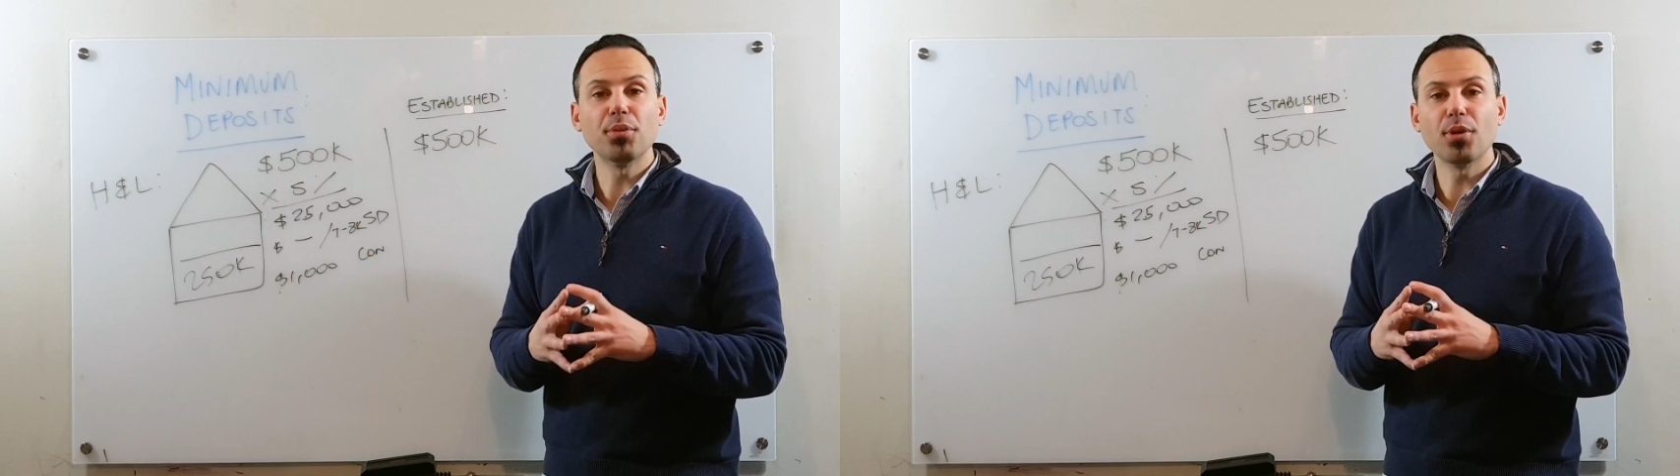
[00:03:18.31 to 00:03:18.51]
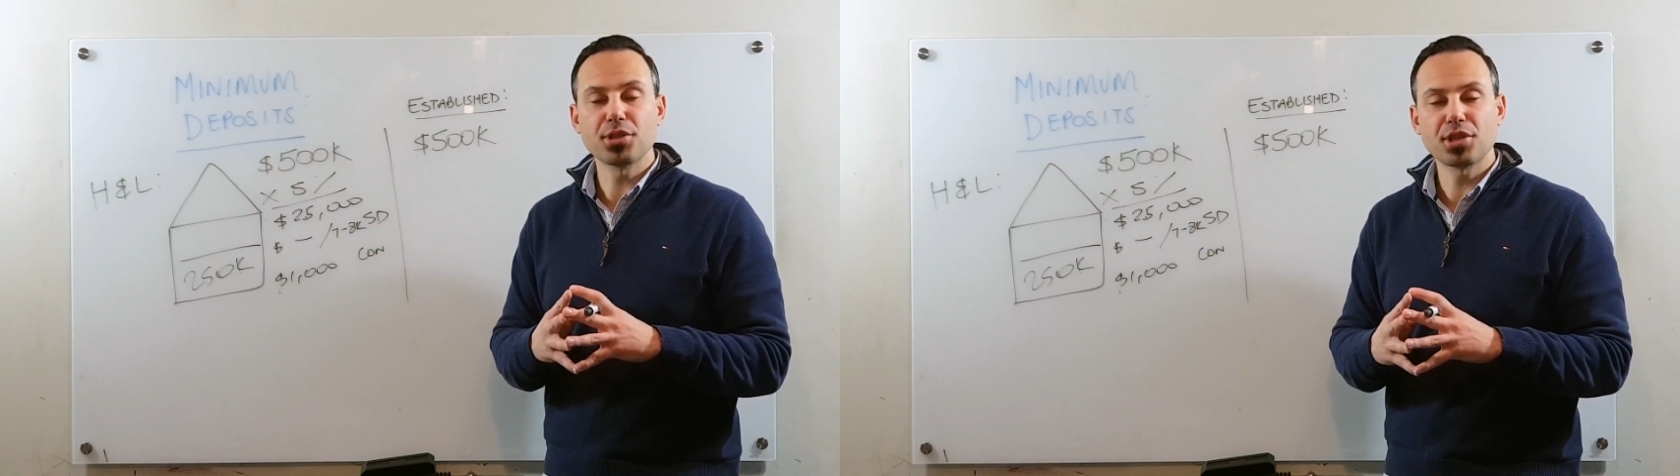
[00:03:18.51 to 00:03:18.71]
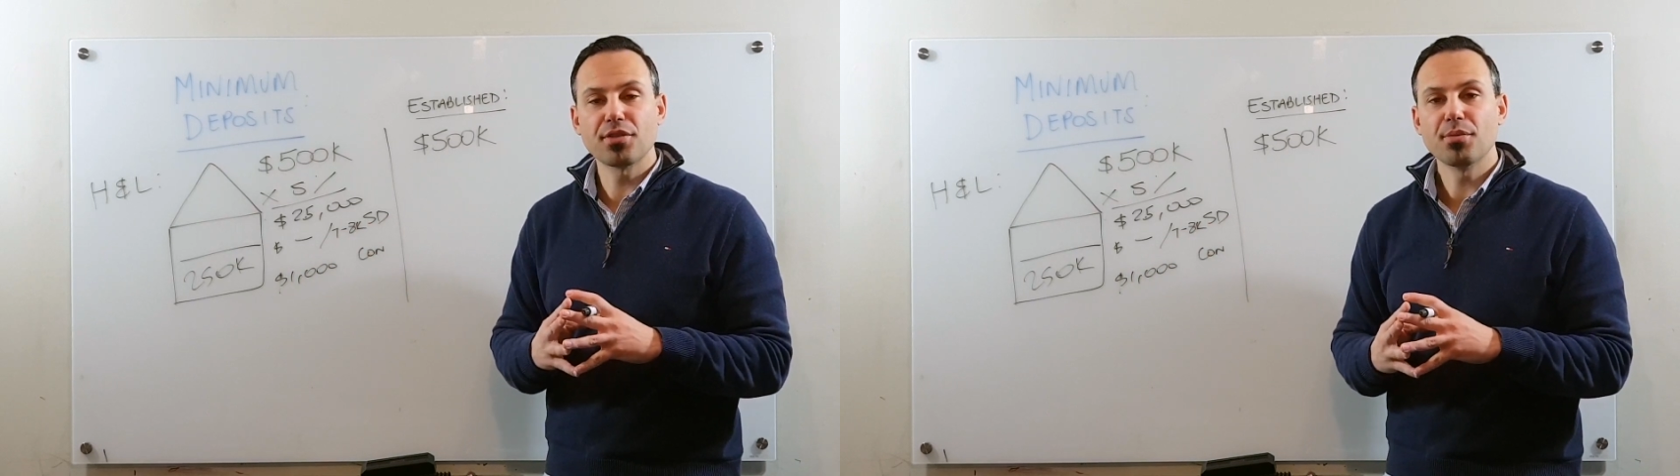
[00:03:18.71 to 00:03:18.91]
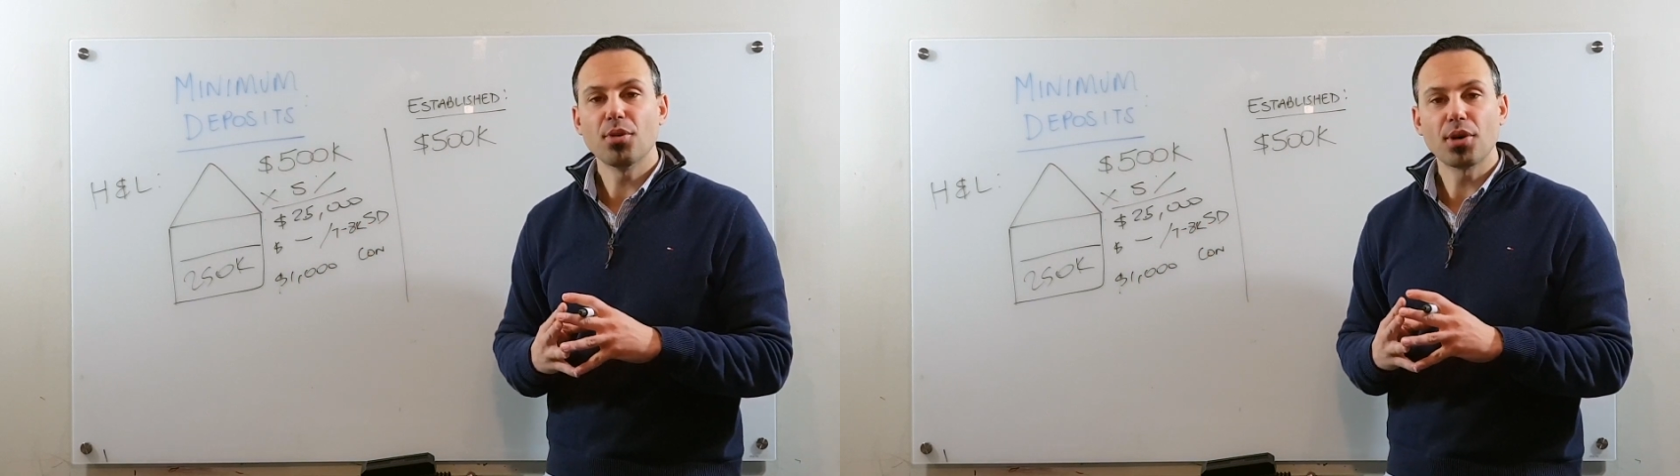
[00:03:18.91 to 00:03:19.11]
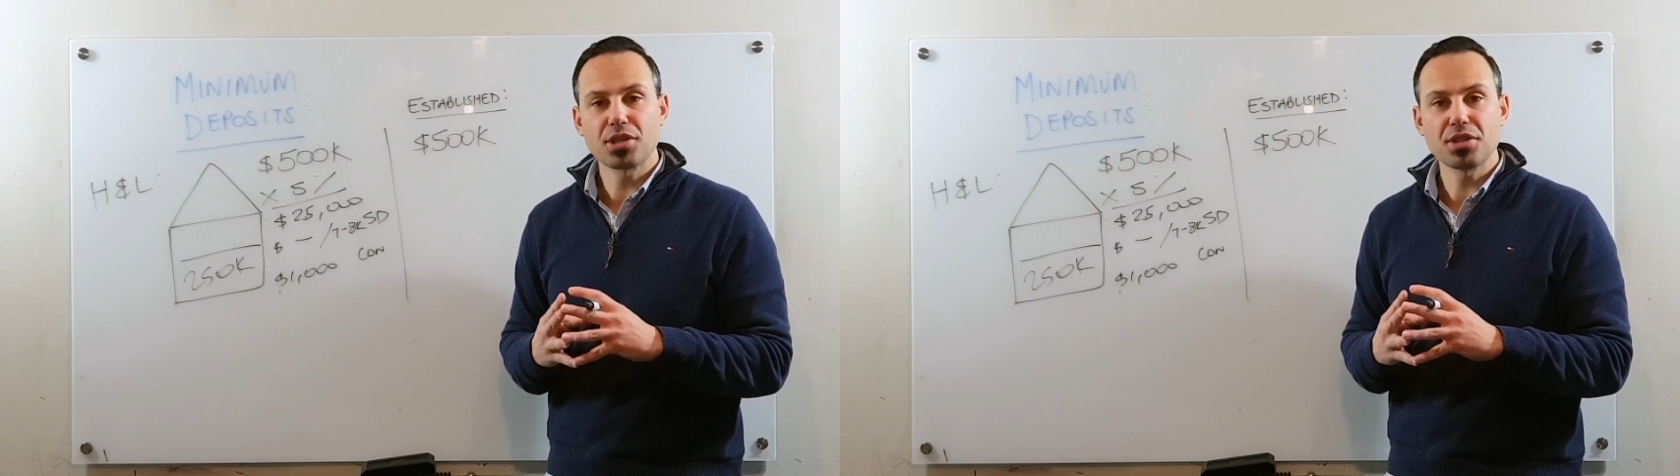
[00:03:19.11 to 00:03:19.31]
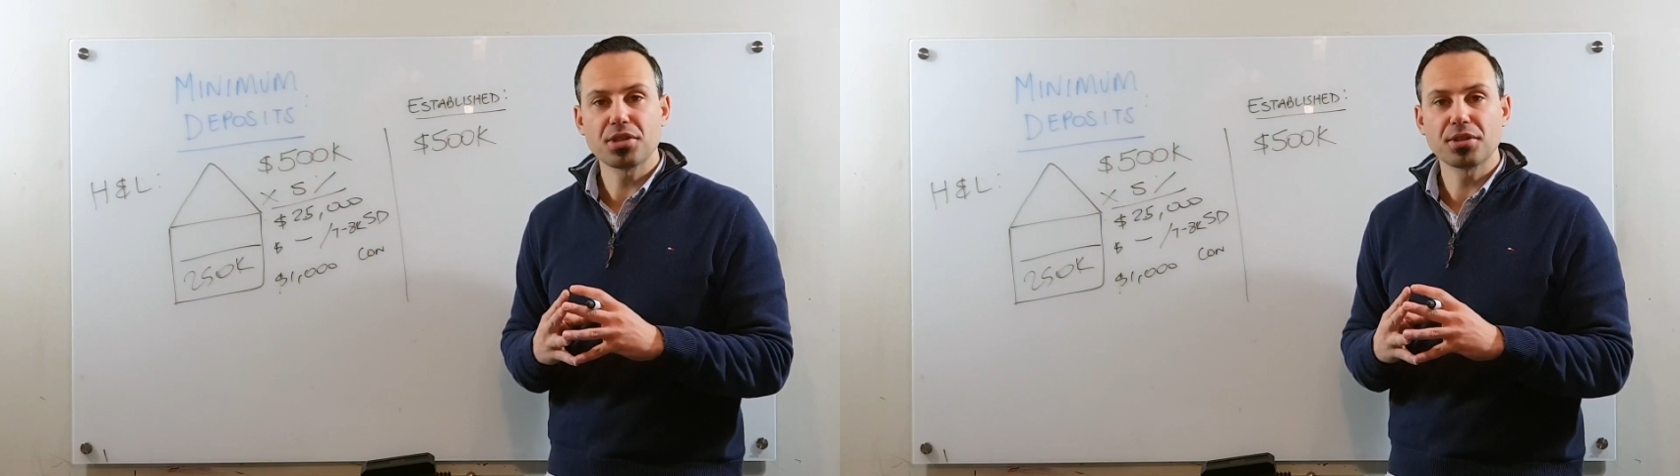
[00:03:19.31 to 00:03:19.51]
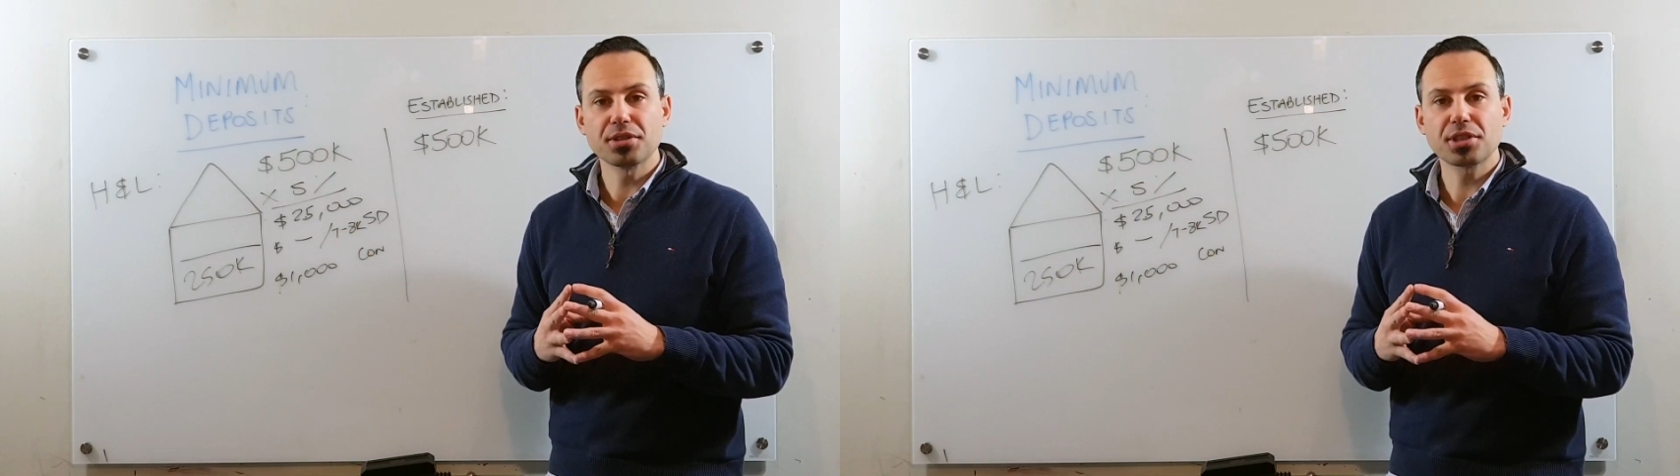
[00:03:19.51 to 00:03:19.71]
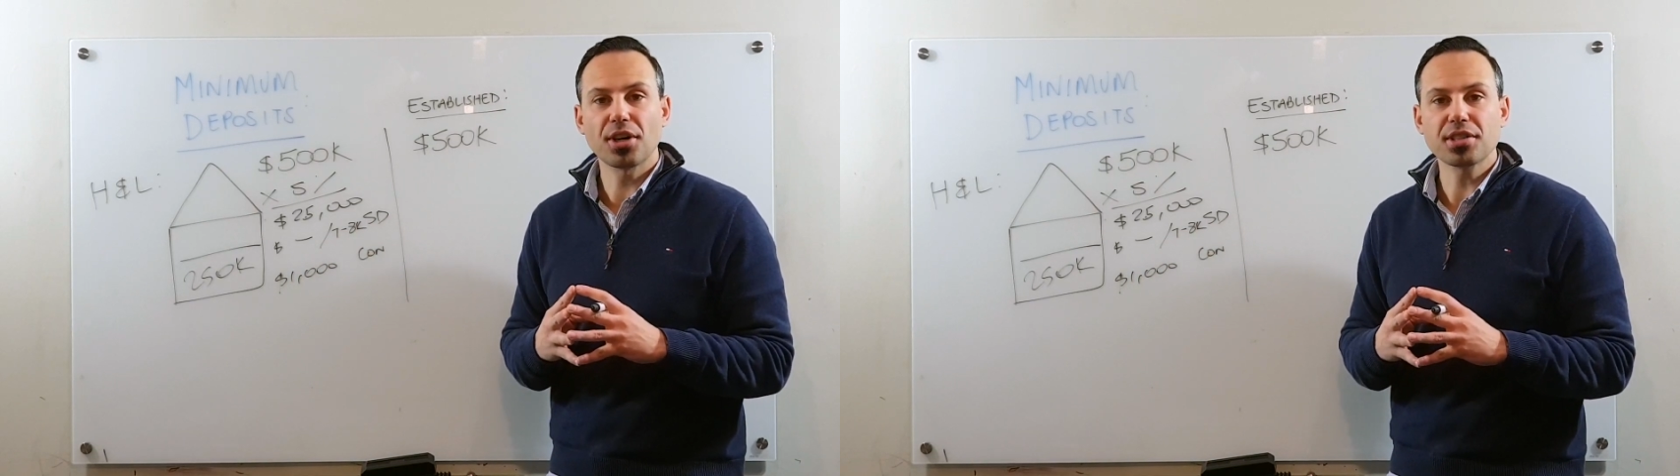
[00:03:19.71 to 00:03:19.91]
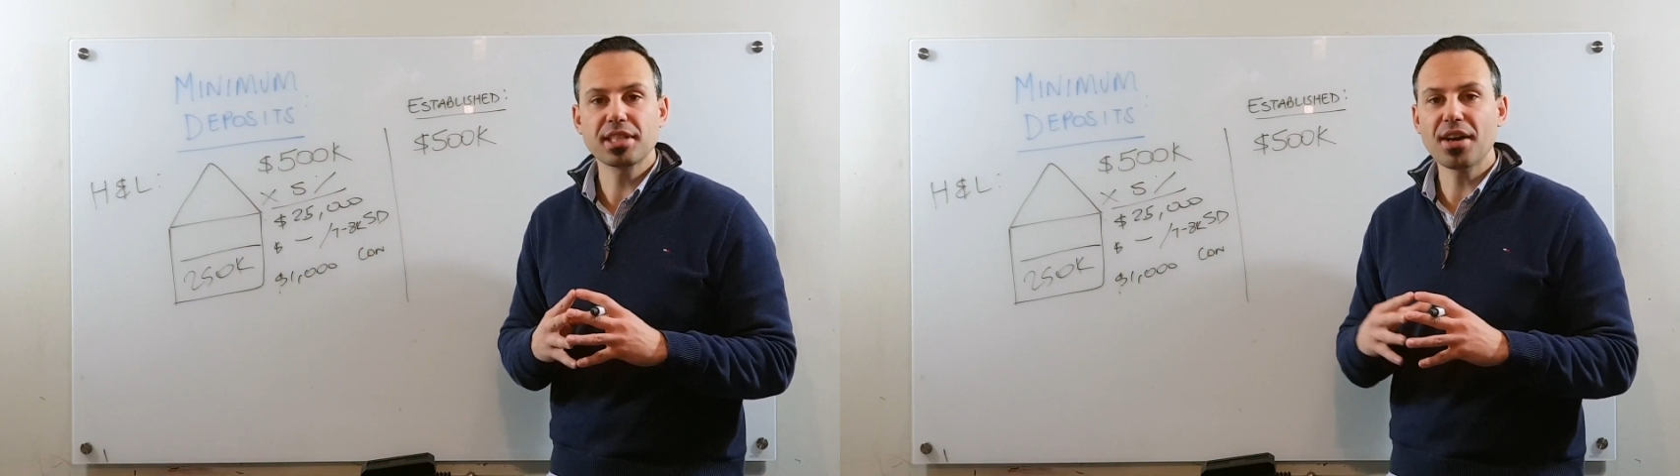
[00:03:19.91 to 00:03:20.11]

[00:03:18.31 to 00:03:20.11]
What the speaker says: portion of the mortgage insurance cost.